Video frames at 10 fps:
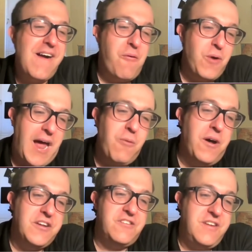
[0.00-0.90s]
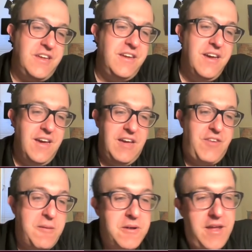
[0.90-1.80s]
What I want to see, if
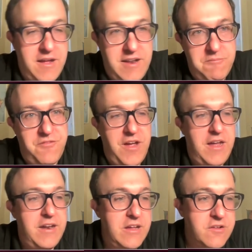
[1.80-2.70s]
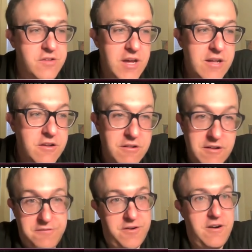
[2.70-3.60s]
I'm an A&M fan, is
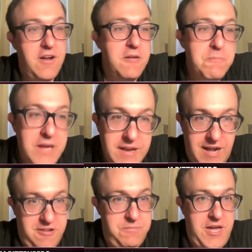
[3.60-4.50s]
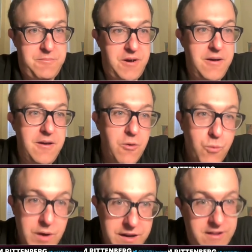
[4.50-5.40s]
deliver, beat Alabama,
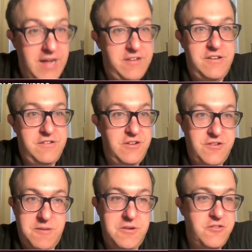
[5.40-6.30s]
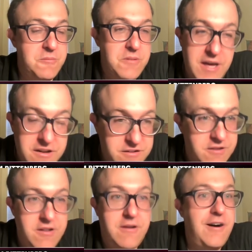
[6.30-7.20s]
win an SEC championship, get us
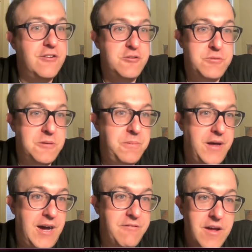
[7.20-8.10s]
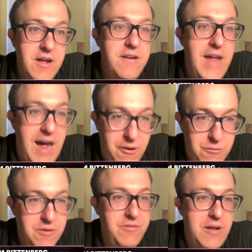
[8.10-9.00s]
into the college football playoff. Now
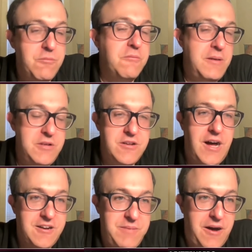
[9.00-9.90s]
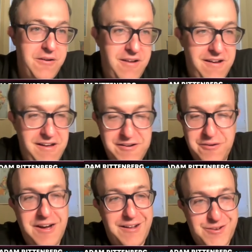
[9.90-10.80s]
we'll maybe talk about a new
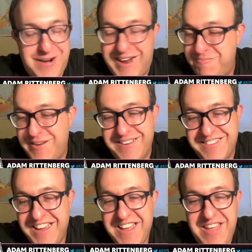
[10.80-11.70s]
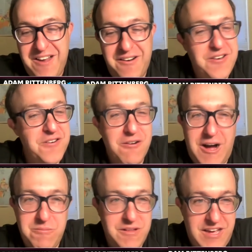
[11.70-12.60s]
contract, because they are under no
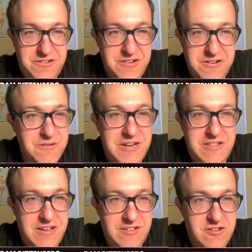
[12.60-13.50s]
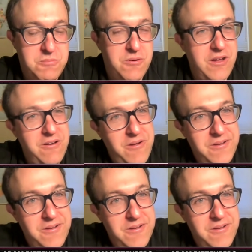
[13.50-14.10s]
obligation to do anything at this point.